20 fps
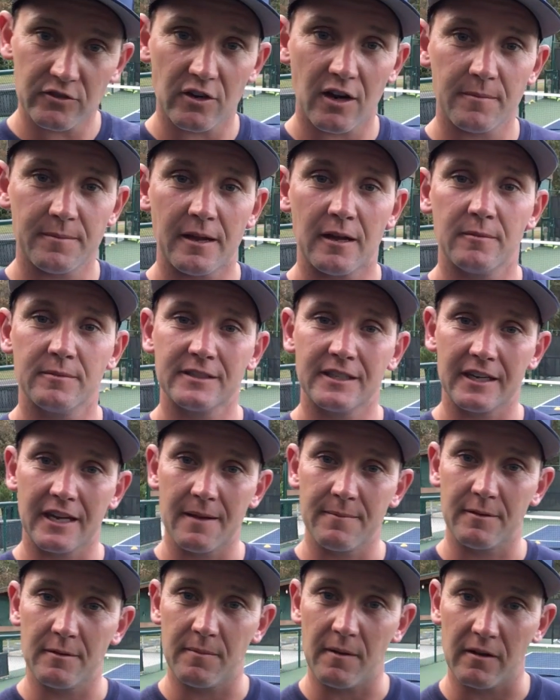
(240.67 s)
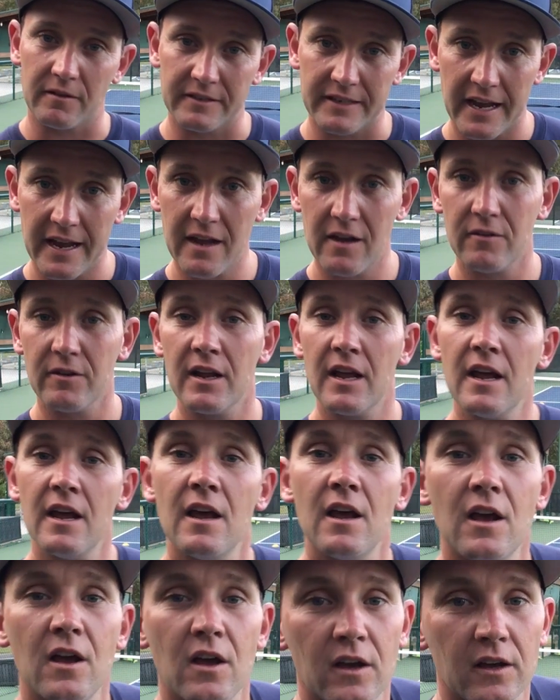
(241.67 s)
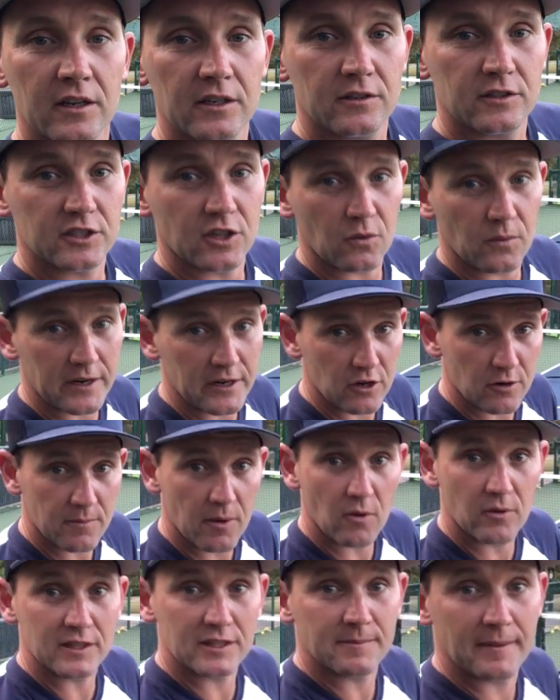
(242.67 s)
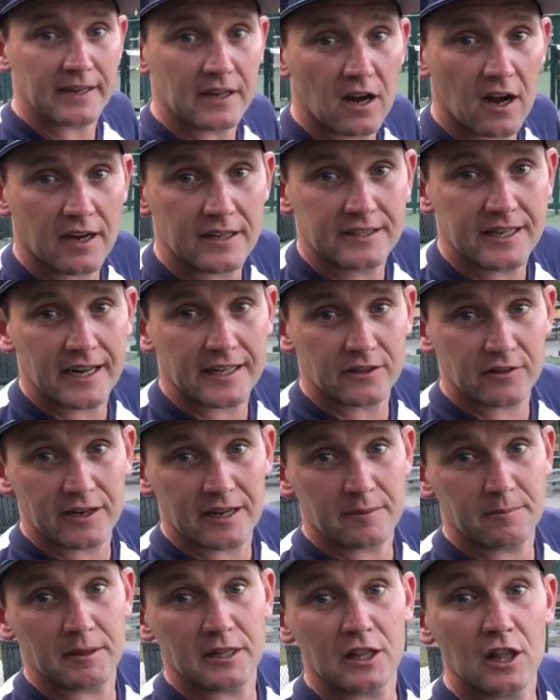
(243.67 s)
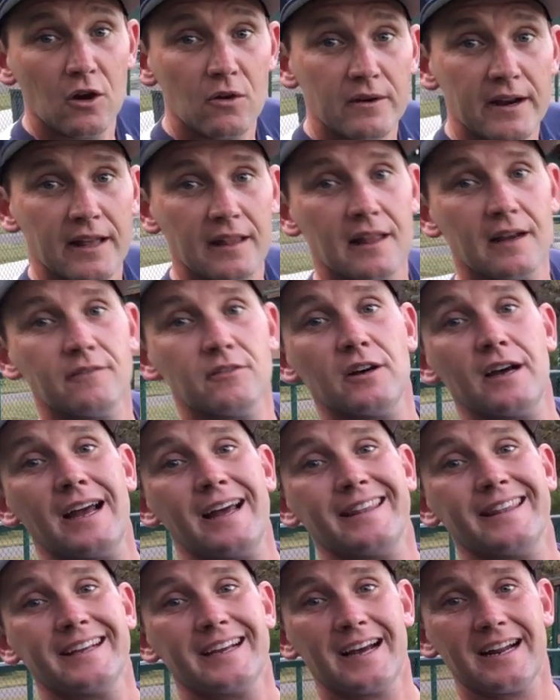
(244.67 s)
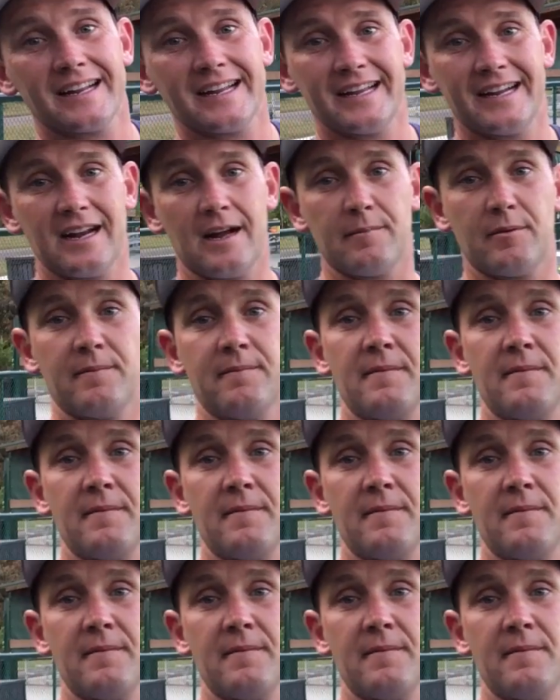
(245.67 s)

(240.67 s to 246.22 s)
drop helps to keep the ball down. So when your opponents make contact, they're hitting below net level and they got to hit up.